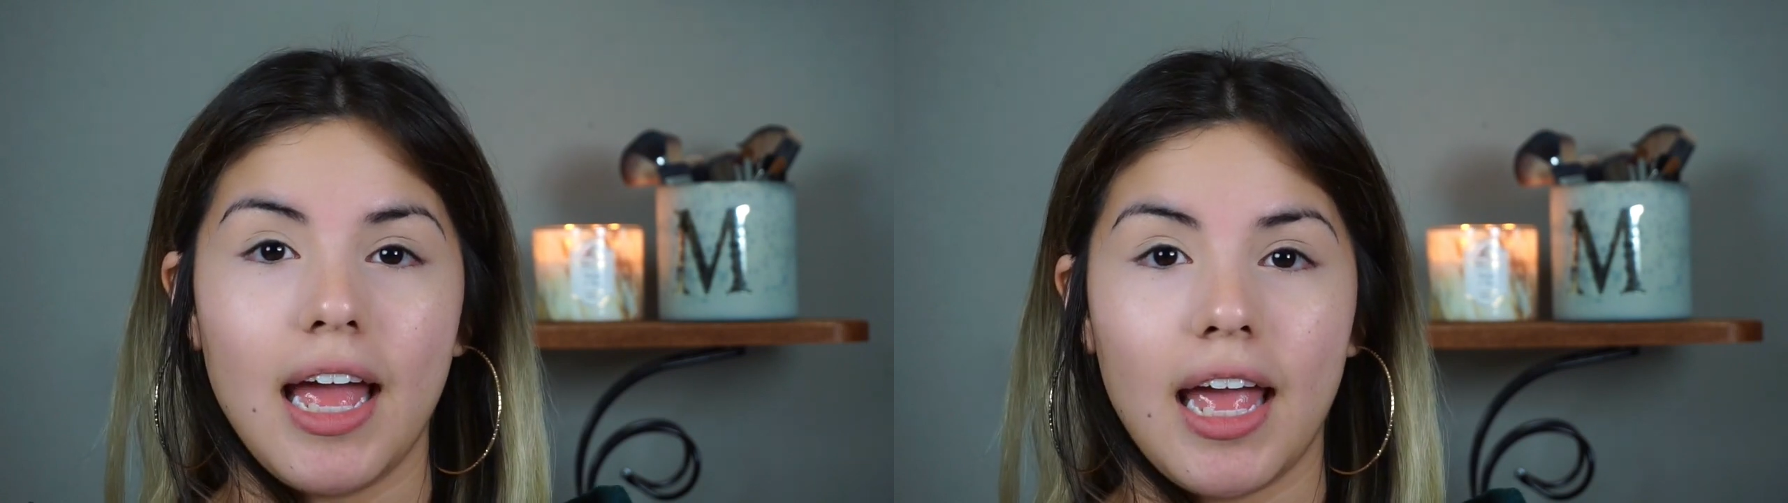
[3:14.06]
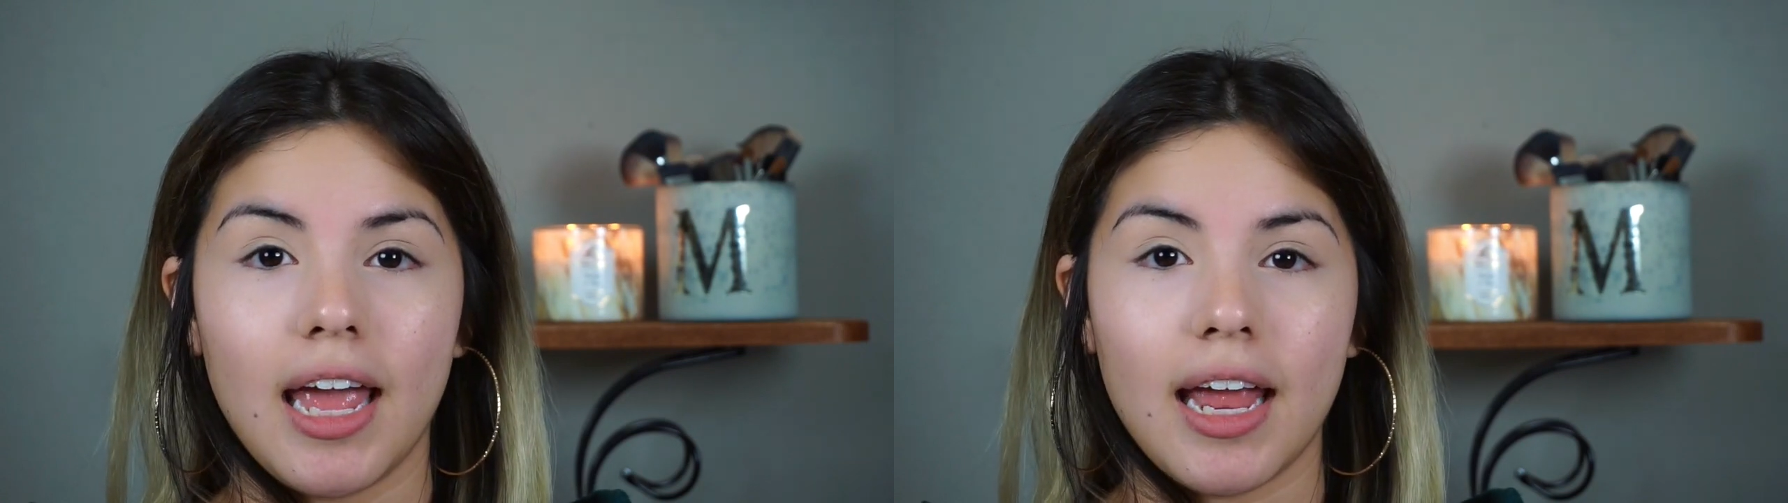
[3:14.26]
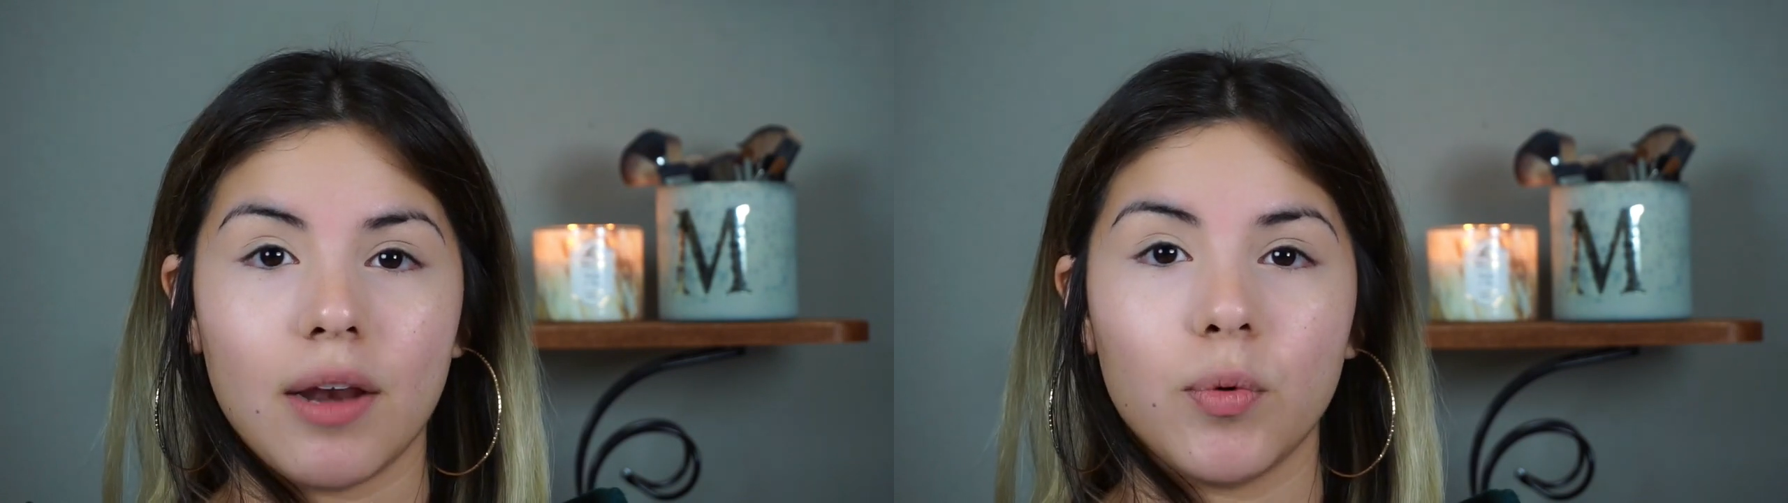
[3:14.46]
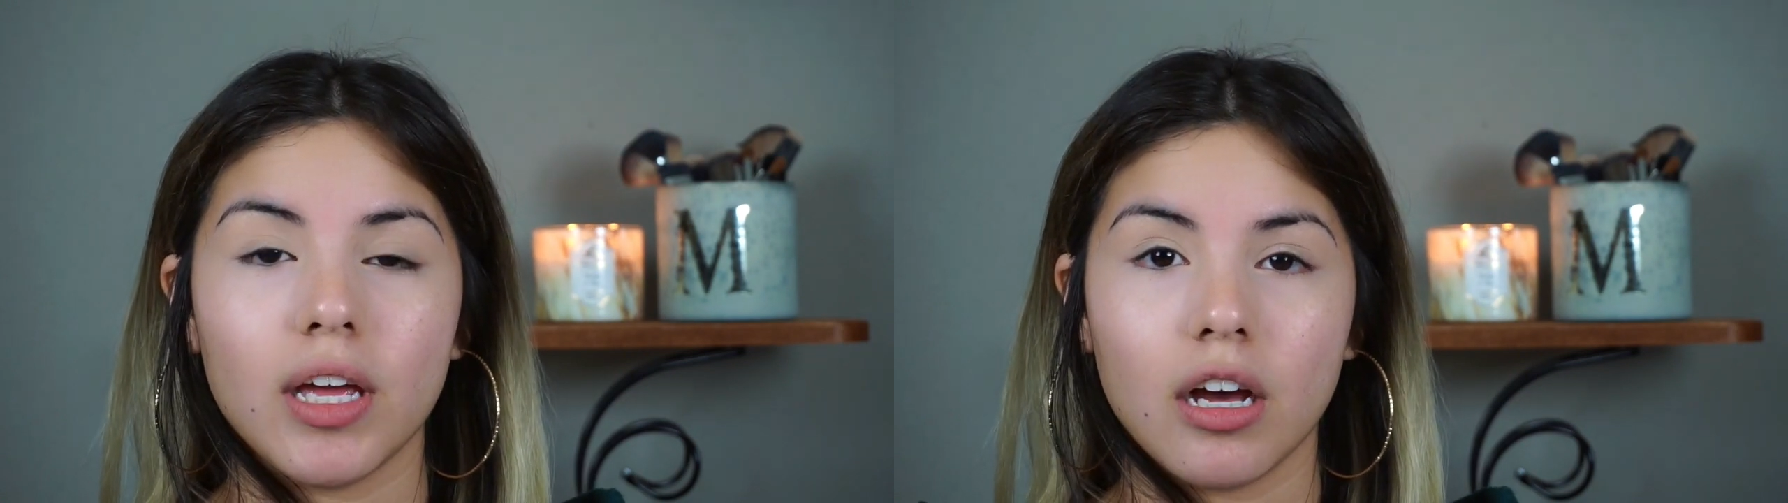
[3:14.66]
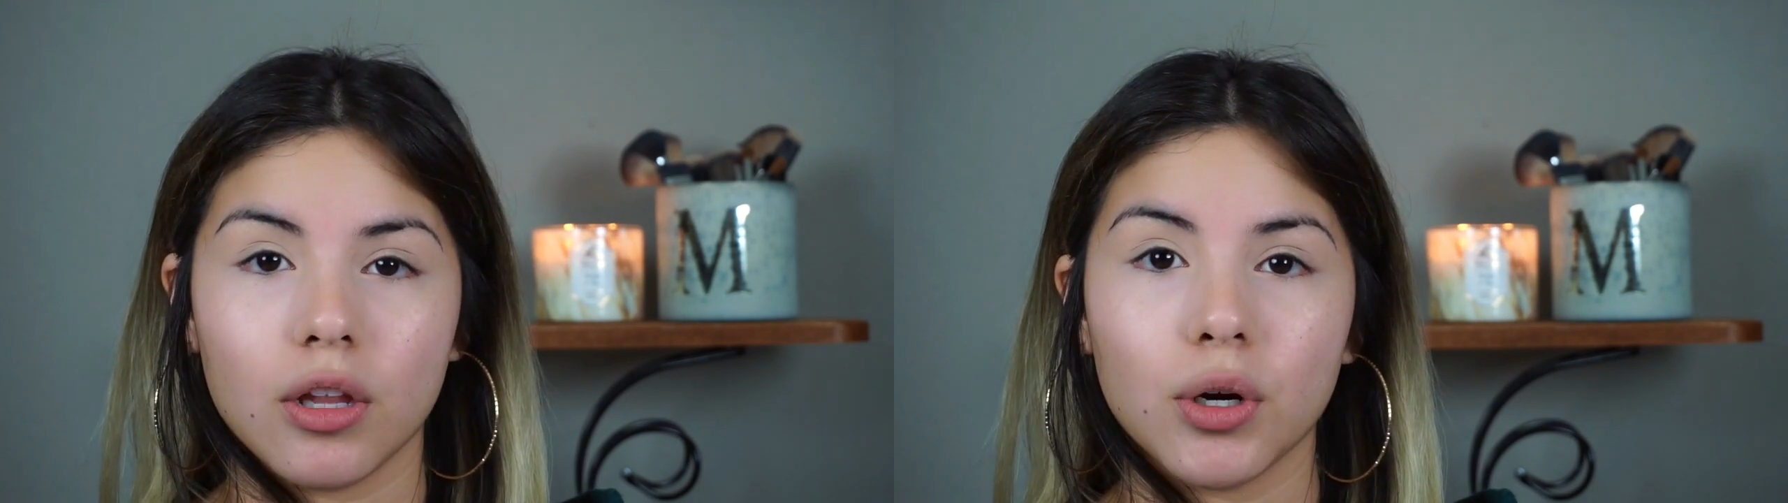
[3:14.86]
and
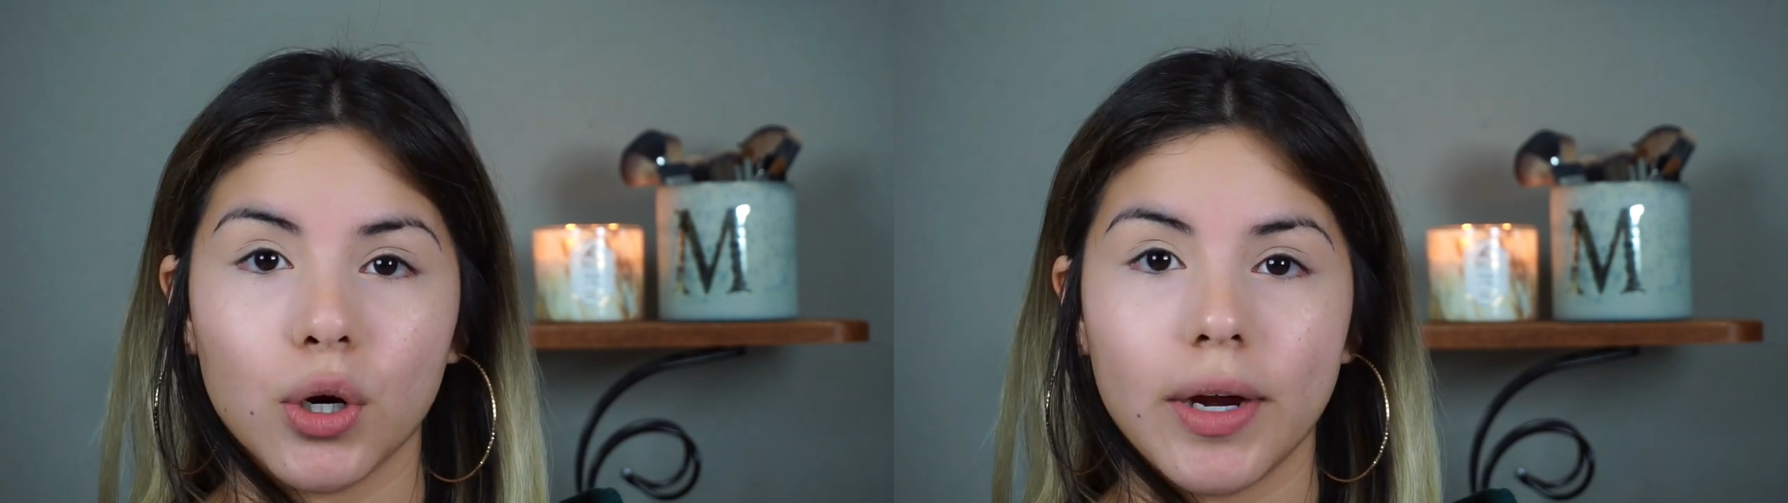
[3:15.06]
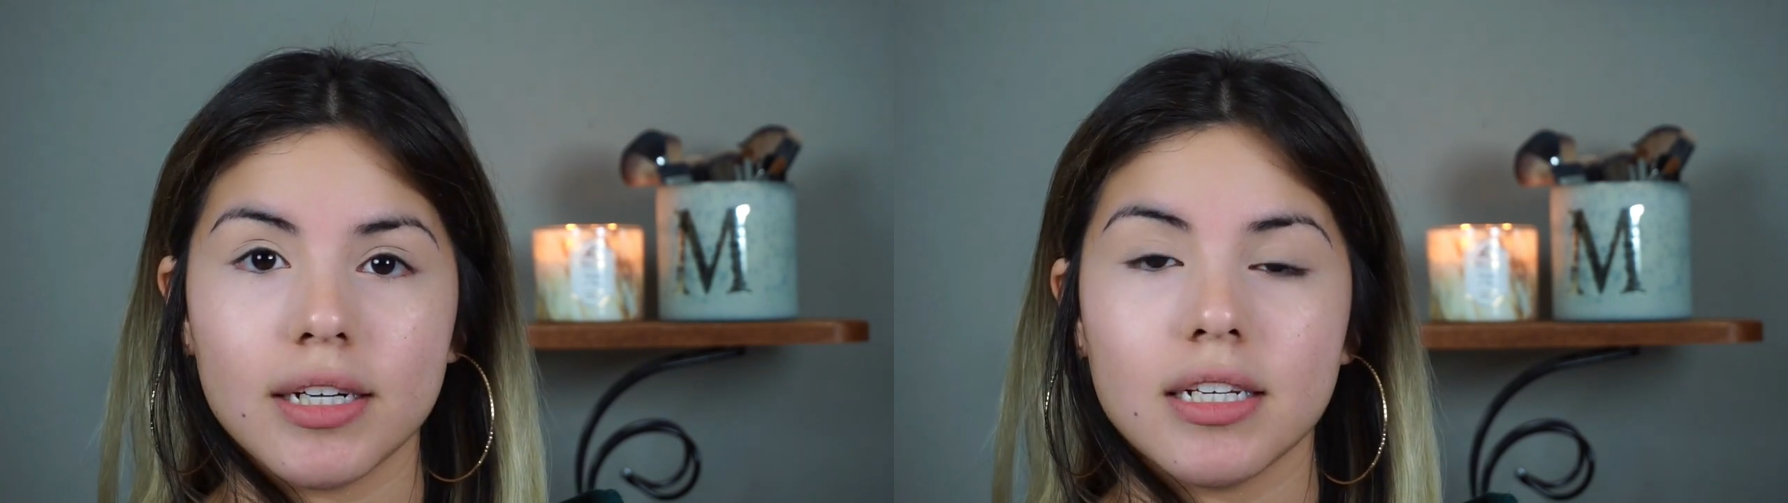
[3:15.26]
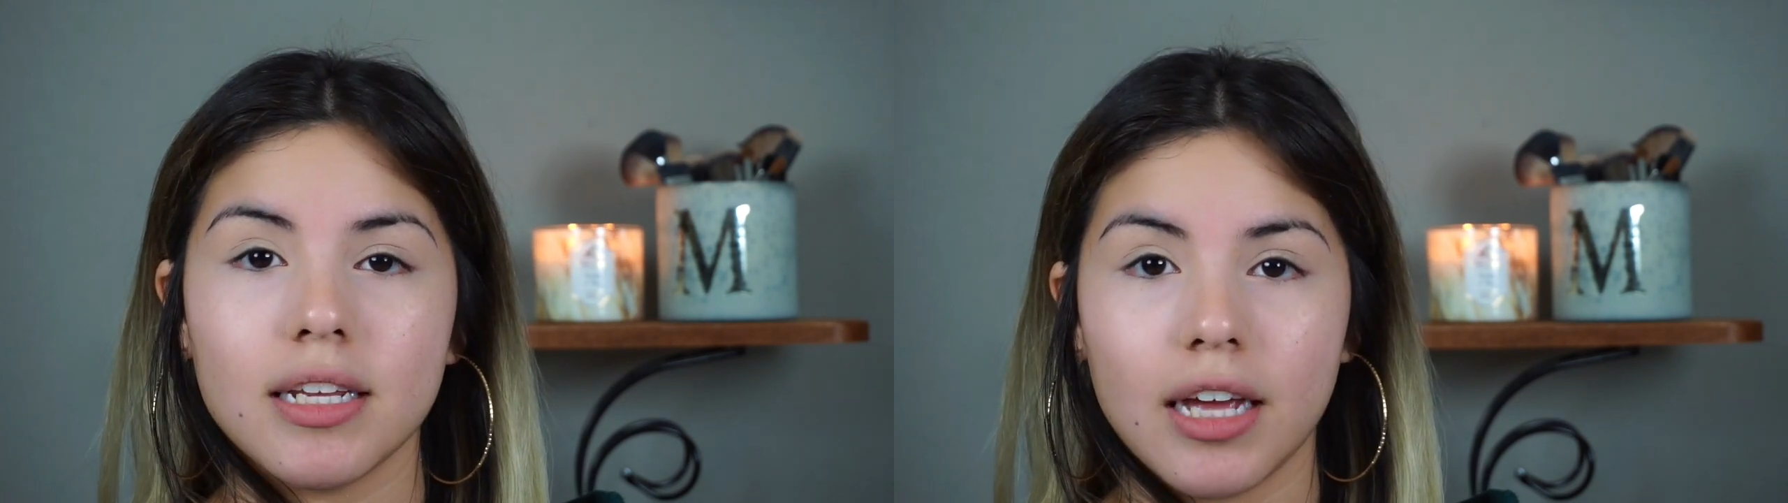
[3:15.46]
we color corrected